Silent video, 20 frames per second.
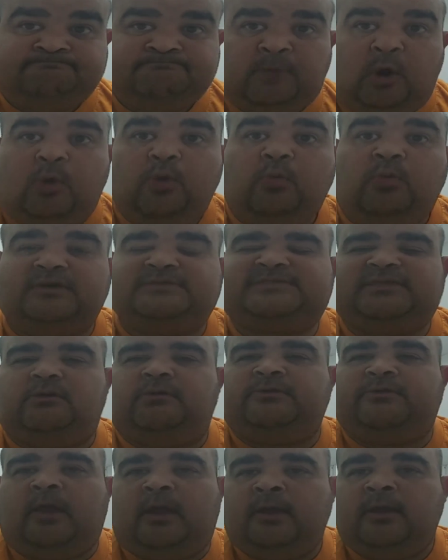We'll see
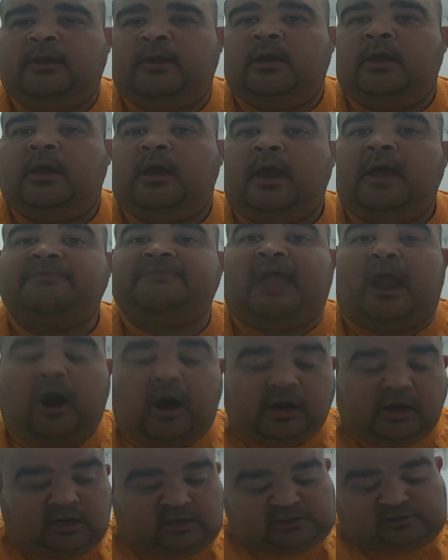what it is. They are
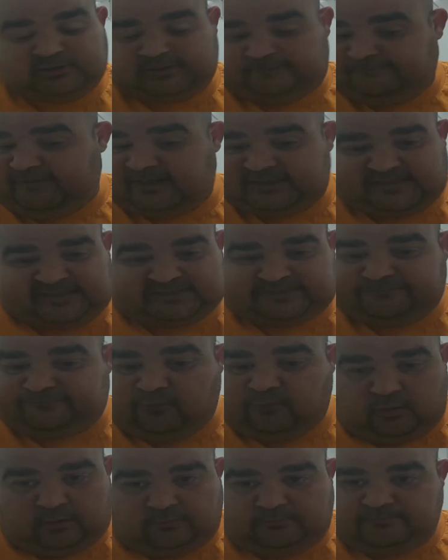going to do some Fantastic
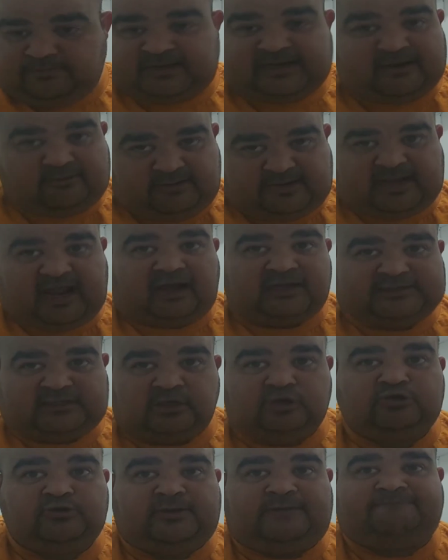Four because now they're
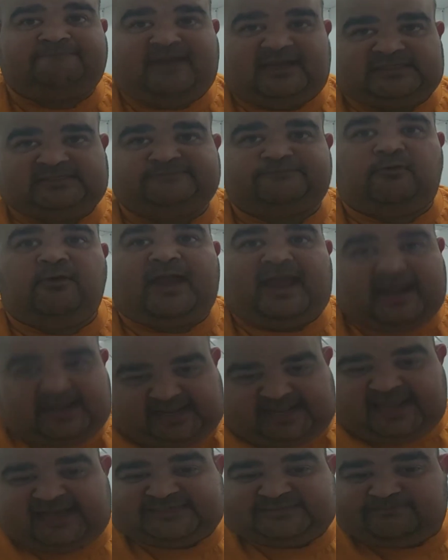going to do the Fantastic Four and
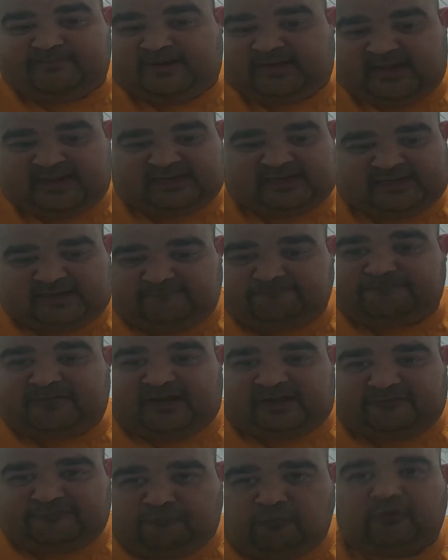the X-Men in
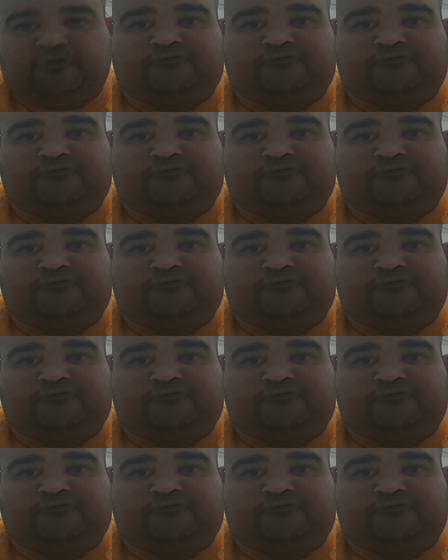Phase 4.